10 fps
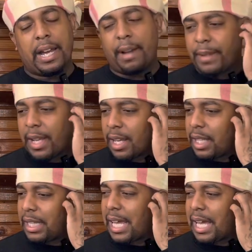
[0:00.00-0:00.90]
I'm not
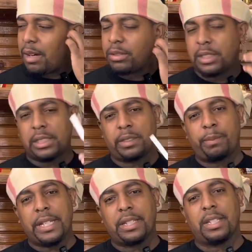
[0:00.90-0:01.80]
gonna lie, I was
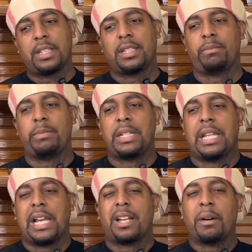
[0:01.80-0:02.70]
expecting this to be
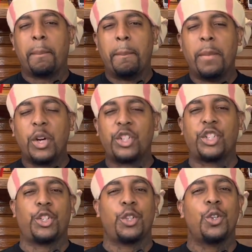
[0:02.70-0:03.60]
like a
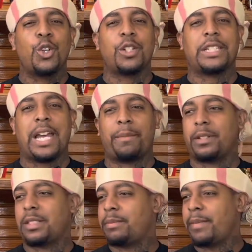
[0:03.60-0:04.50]
mature type
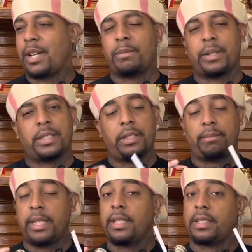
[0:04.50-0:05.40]
of smell, but to
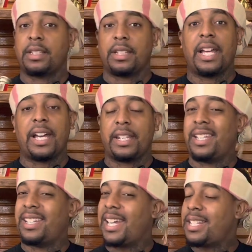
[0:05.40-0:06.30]
me it's not,
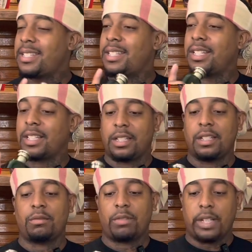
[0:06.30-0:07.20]
and that's in a
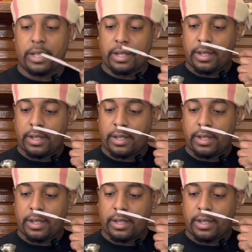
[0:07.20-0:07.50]
good way.